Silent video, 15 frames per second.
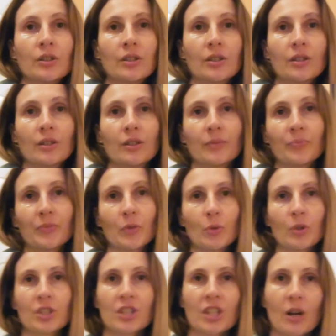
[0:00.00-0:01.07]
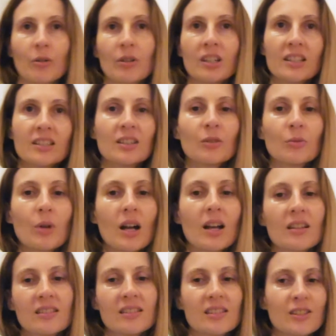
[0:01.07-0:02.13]
um, washed our little
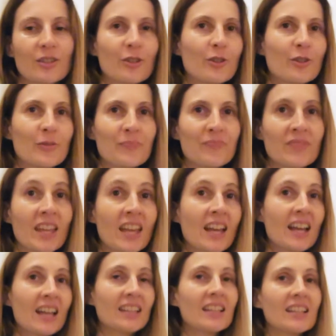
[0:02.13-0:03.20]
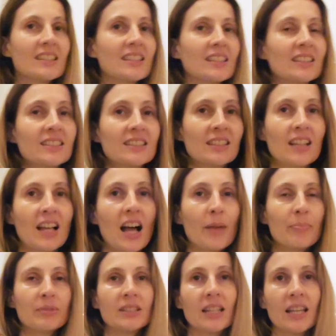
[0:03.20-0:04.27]
one, so that's a little
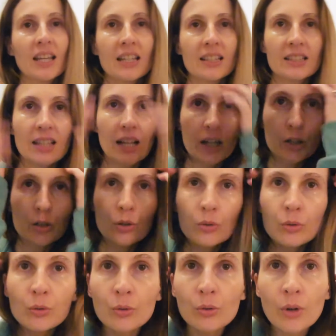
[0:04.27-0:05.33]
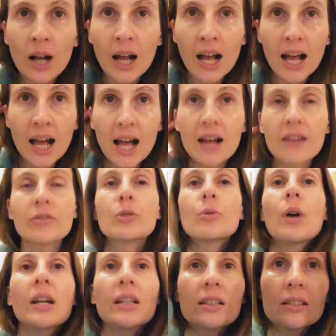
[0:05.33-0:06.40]
update. I do have
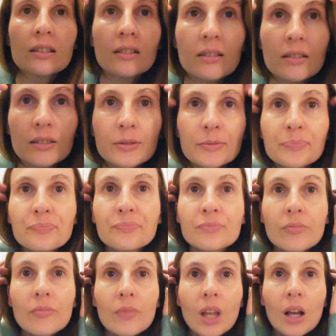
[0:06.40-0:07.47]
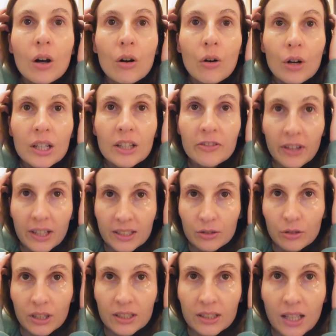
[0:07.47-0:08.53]
quite um, oily
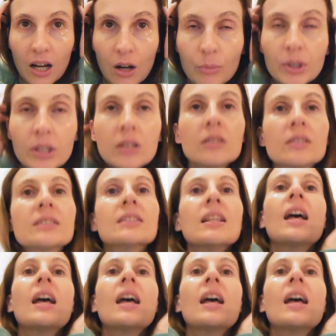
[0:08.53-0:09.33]
face right now because